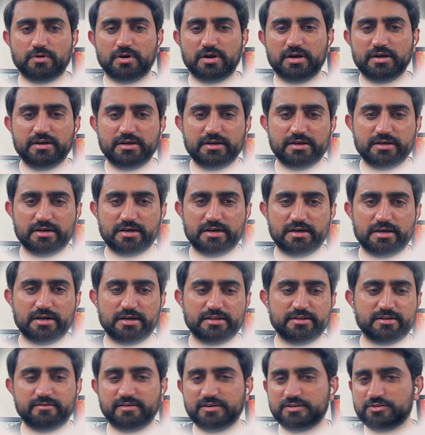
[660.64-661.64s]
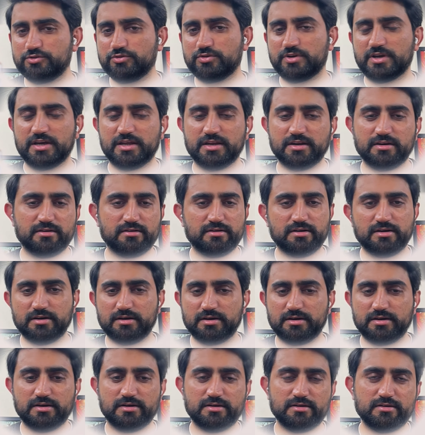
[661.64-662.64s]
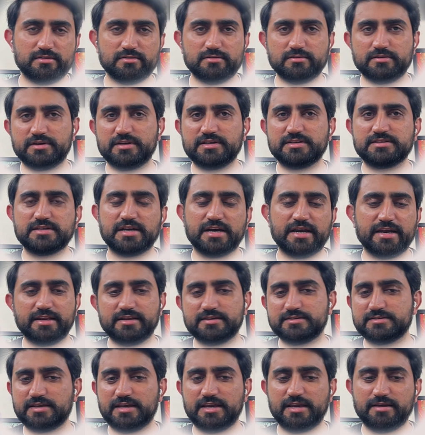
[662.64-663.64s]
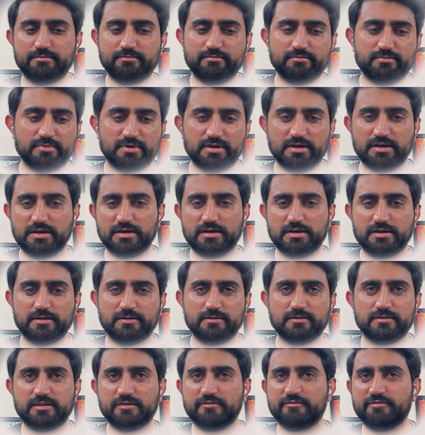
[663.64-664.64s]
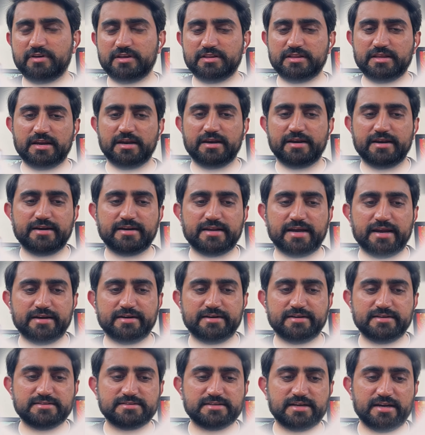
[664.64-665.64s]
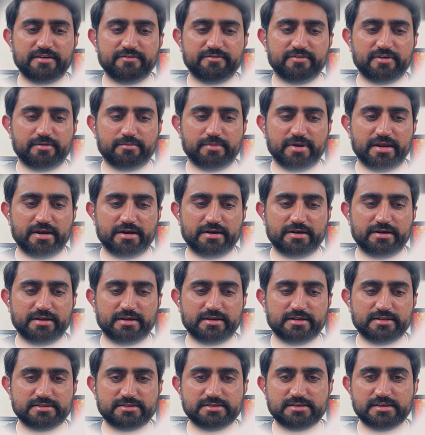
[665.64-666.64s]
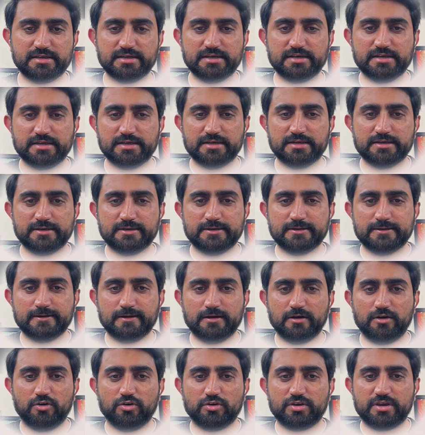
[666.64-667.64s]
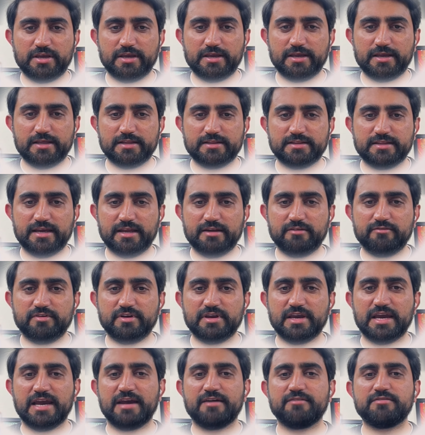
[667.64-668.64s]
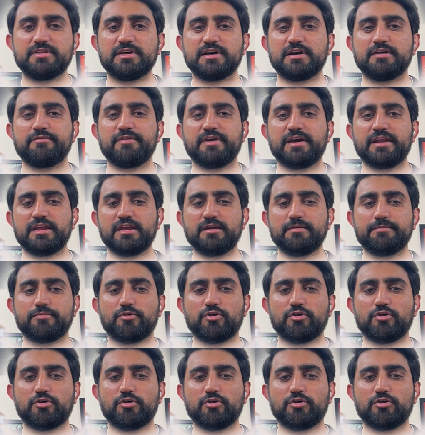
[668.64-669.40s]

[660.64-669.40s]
you want. Otherwise, you can design same the way that I designed for my articles. Okay, then we have the very